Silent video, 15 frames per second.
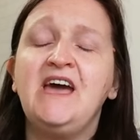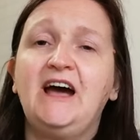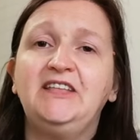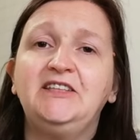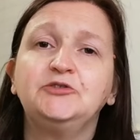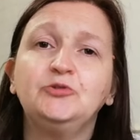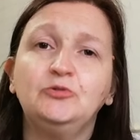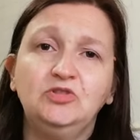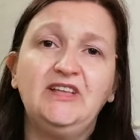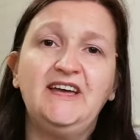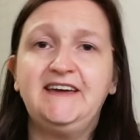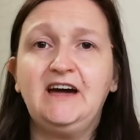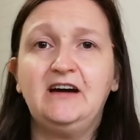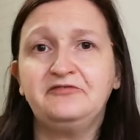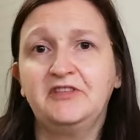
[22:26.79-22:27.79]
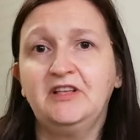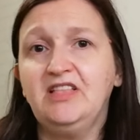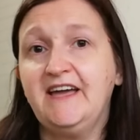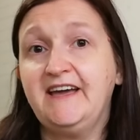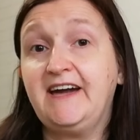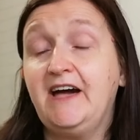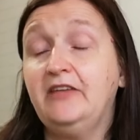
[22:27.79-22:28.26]
And I don't like having a
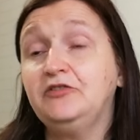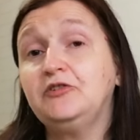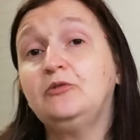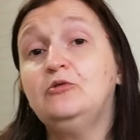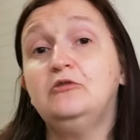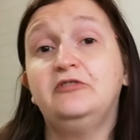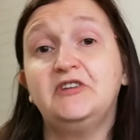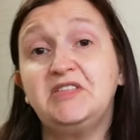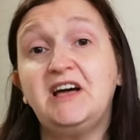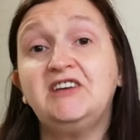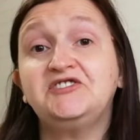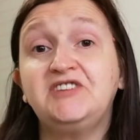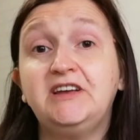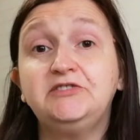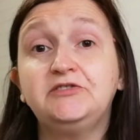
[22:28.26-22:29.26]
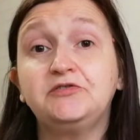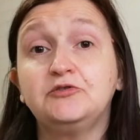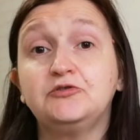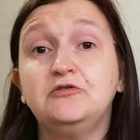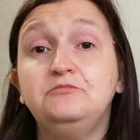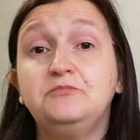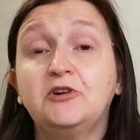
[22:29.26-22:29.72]
lit candle over that side of
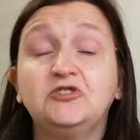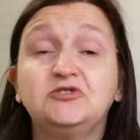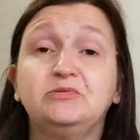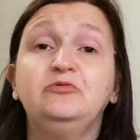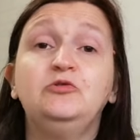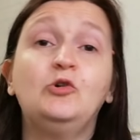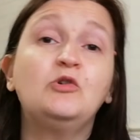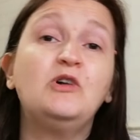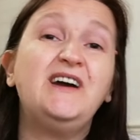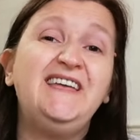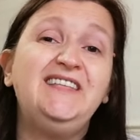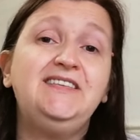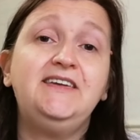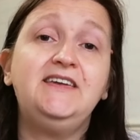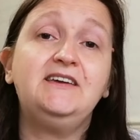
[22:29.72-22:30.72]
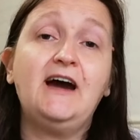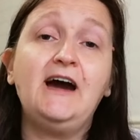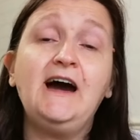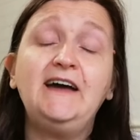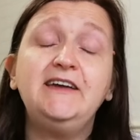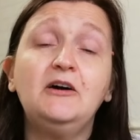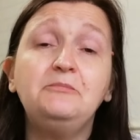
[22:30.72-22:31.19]
the room because we've not got any
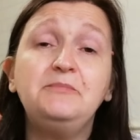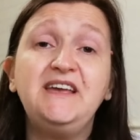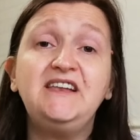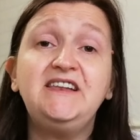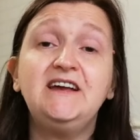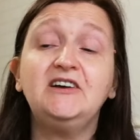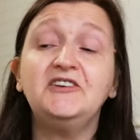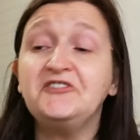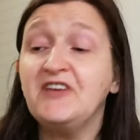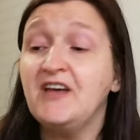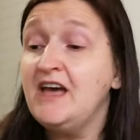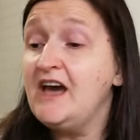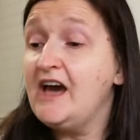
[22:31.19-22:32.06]
high up areas.